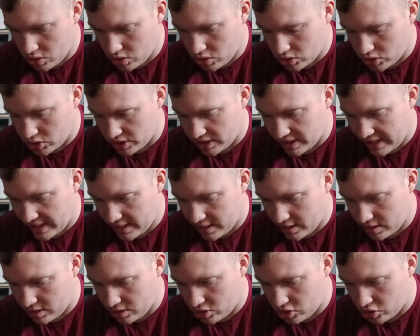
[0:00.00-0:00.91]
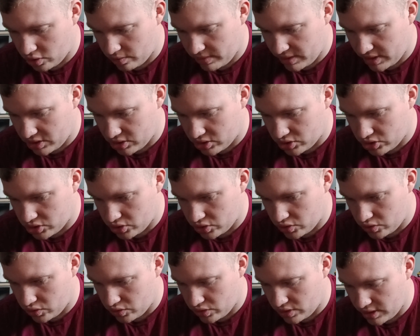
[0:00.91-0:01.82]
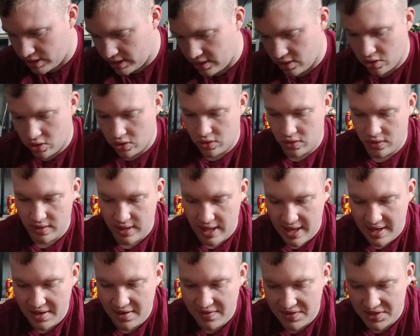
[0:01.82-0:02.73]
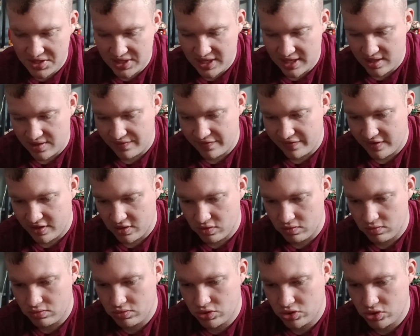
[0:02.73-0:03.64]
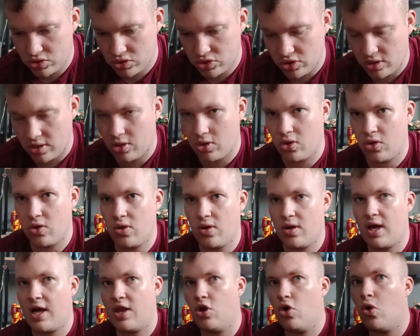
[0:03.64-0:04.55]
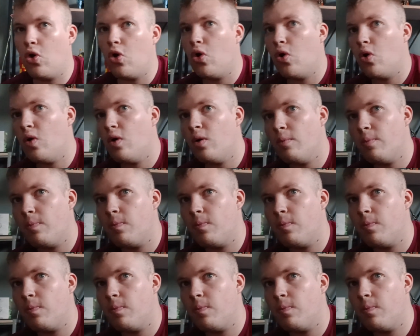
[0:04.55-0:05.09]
So then coming to the end of the second films, so I know